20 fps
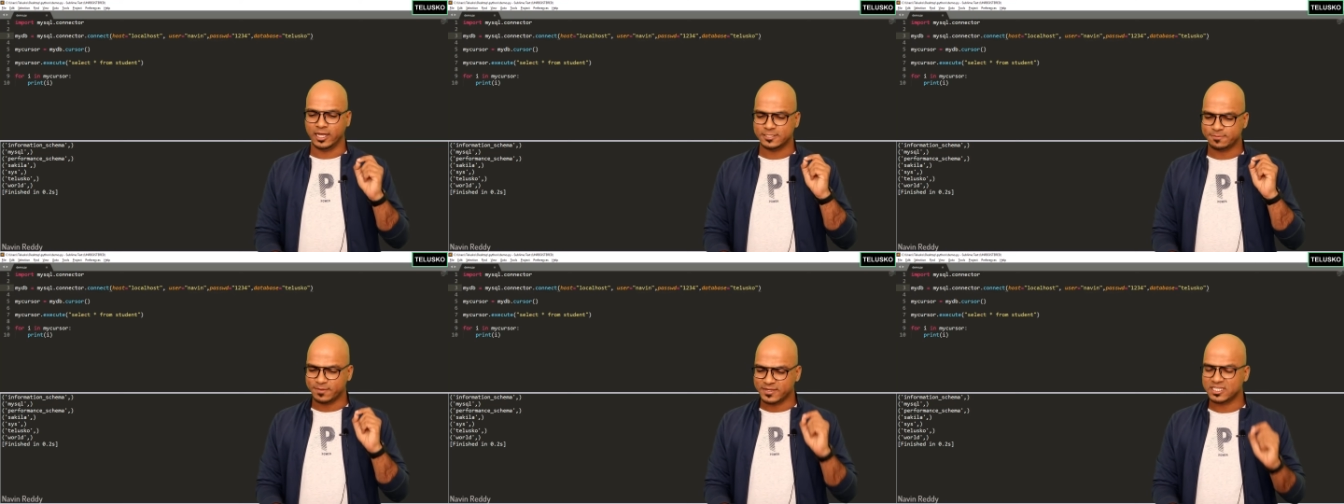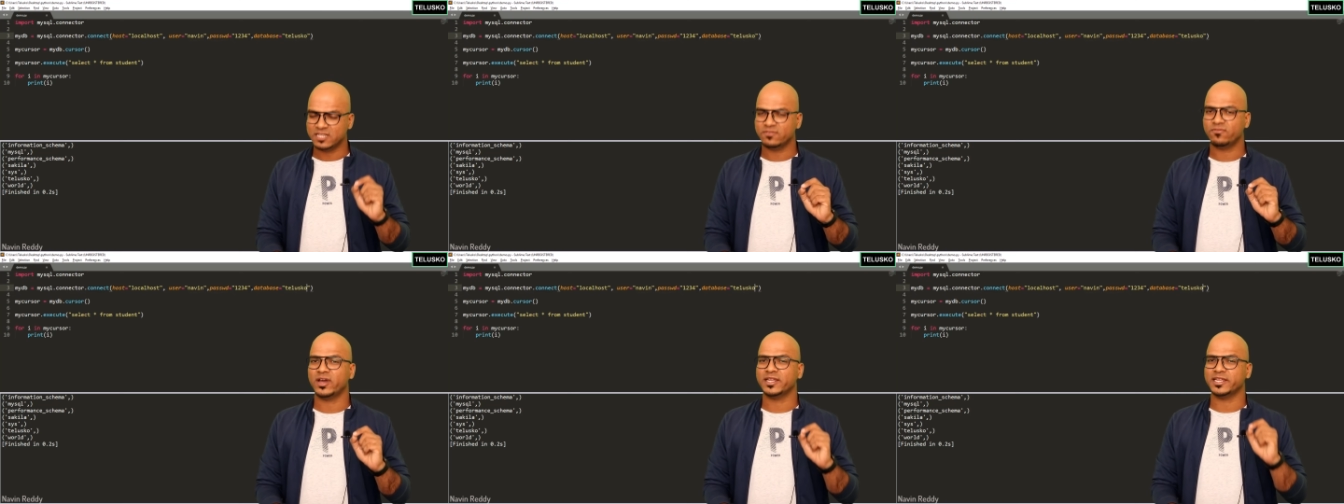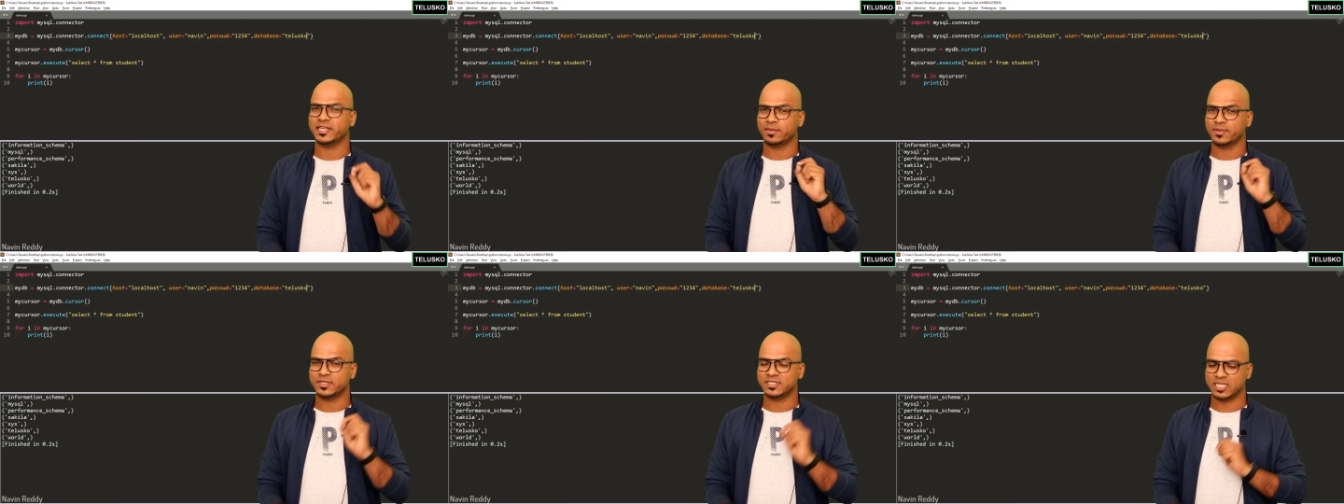specify
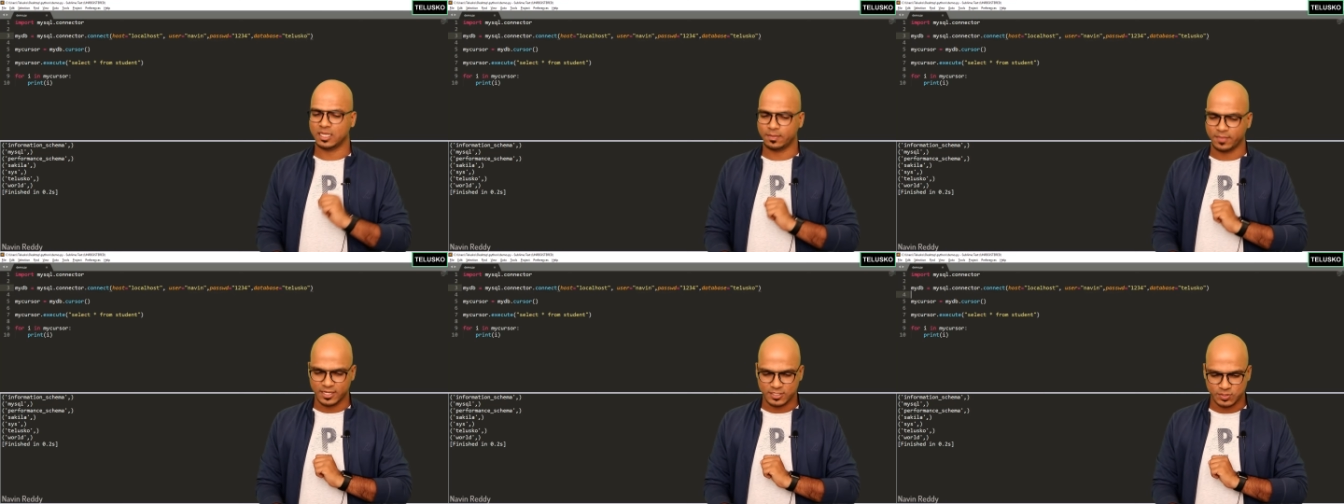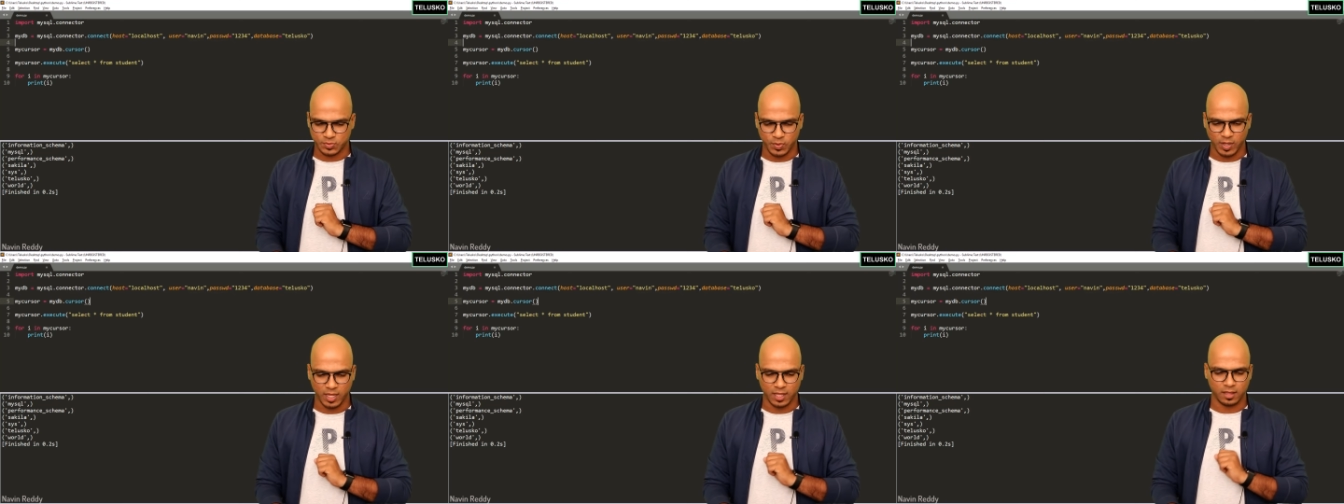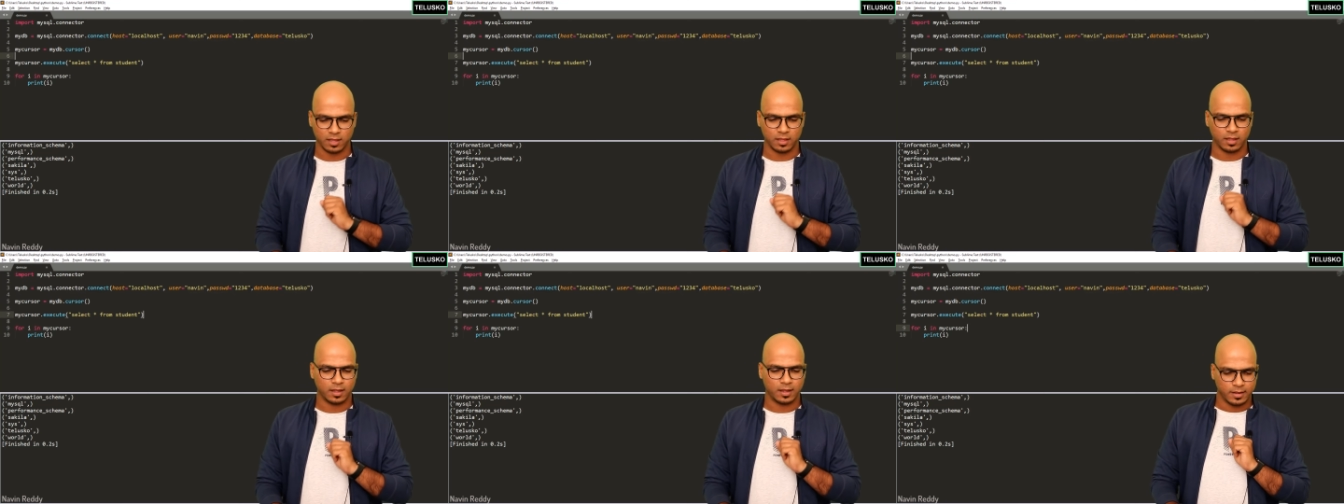database name as
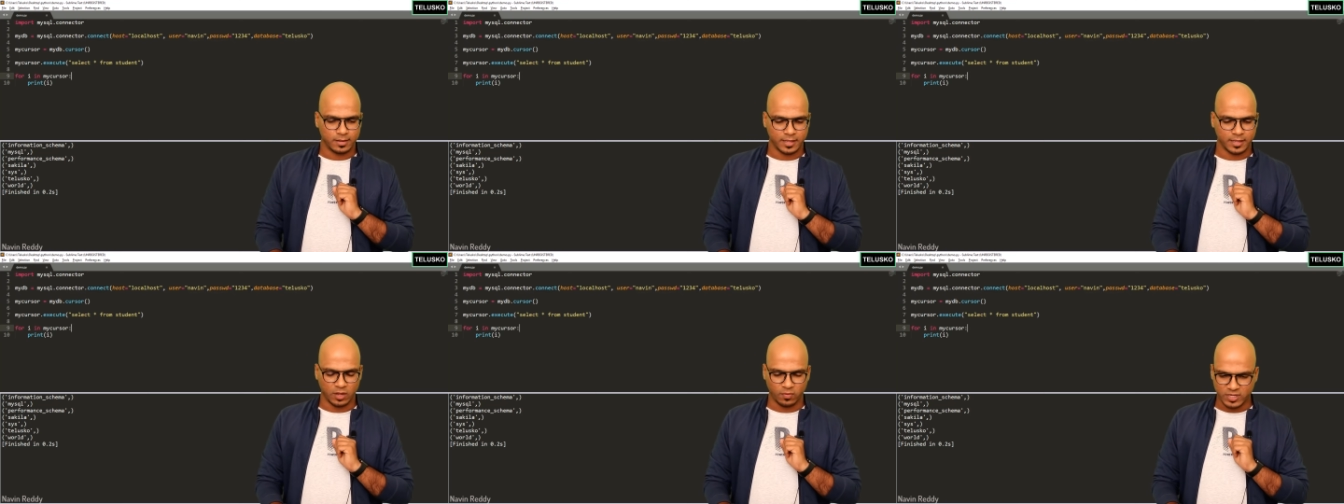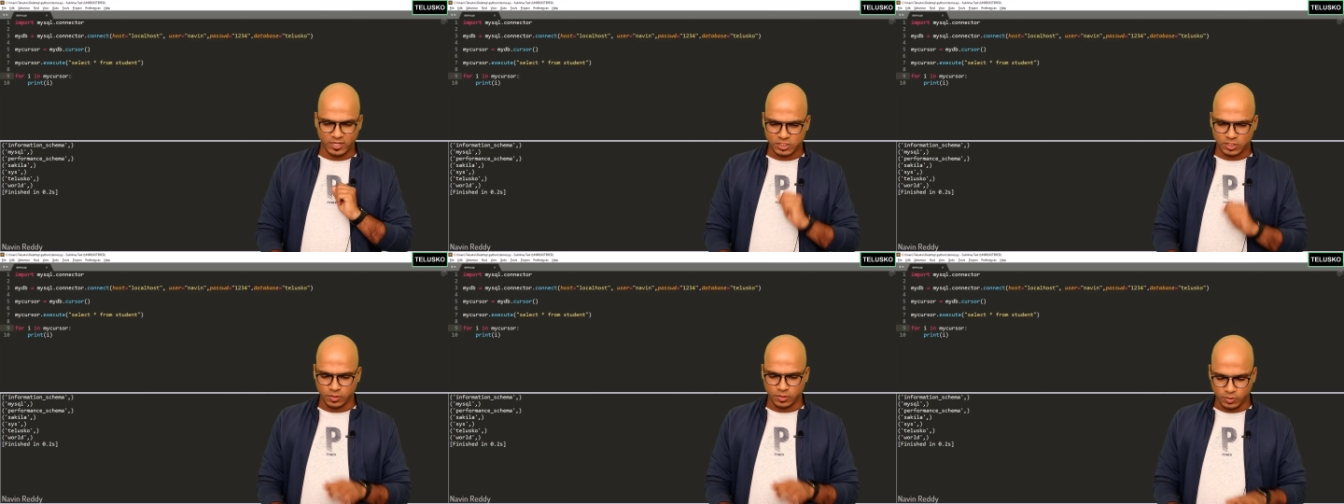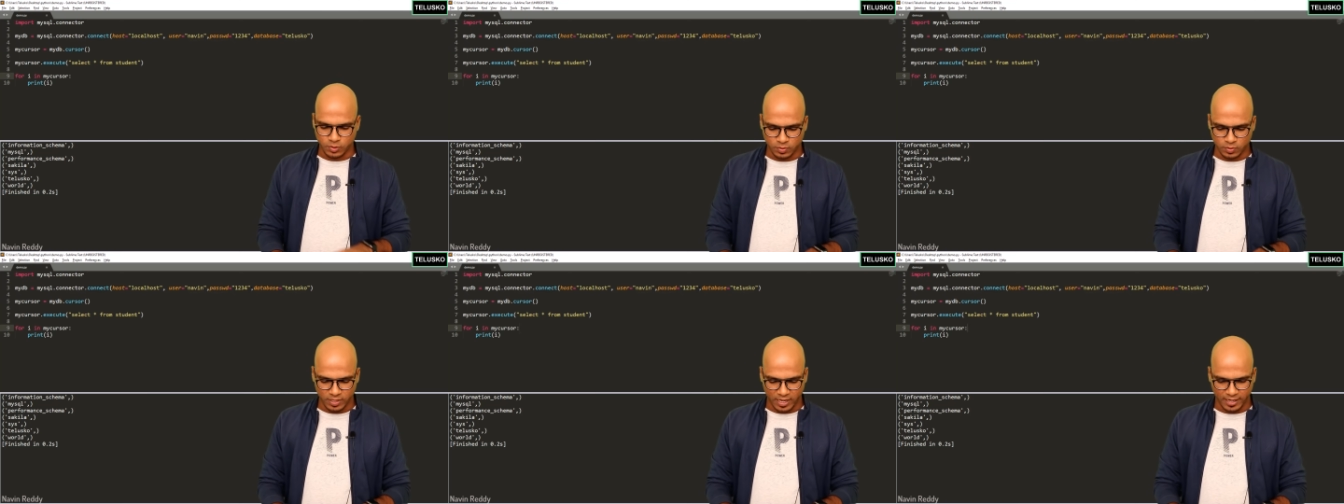well. Now once you
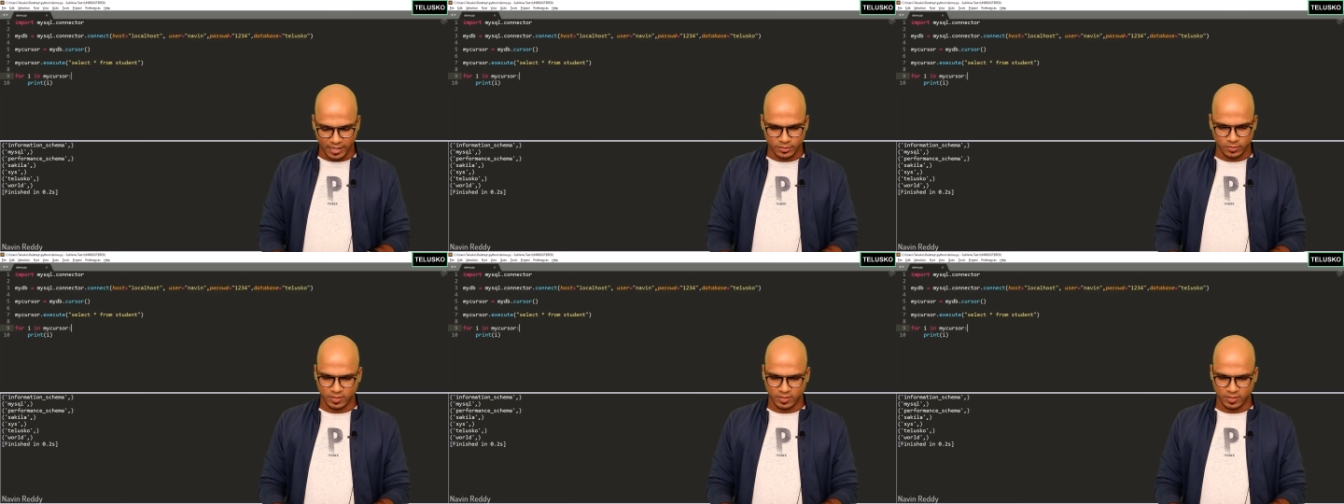do that,